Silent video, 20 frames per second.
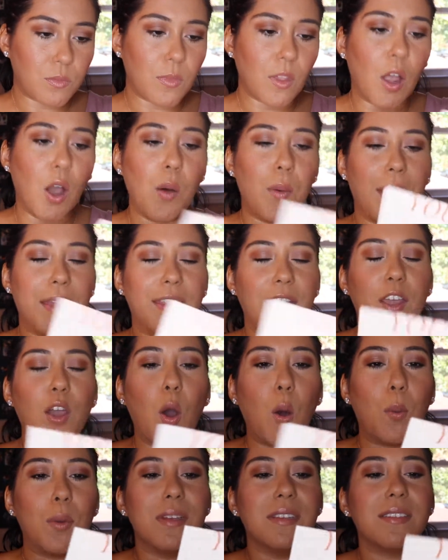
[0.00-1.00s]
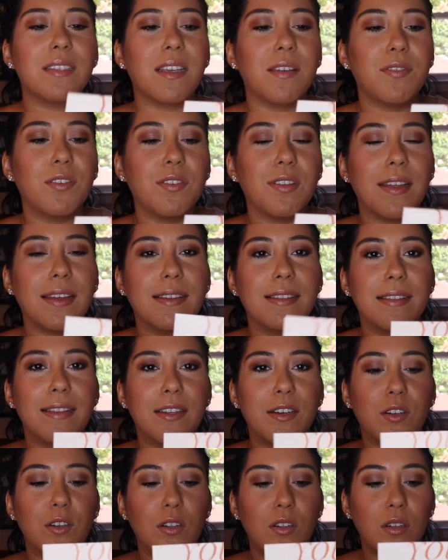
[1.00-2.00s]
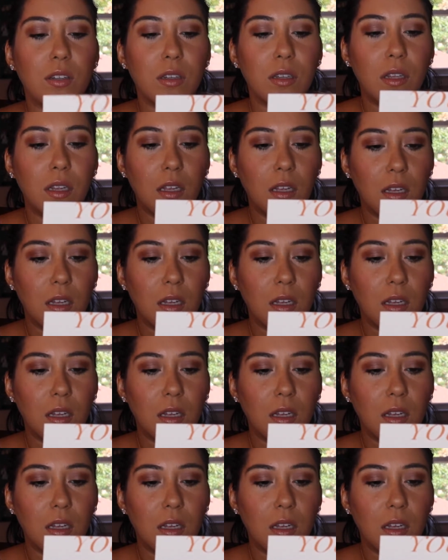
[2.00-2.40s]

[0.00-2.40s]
Oh, and they always give you like little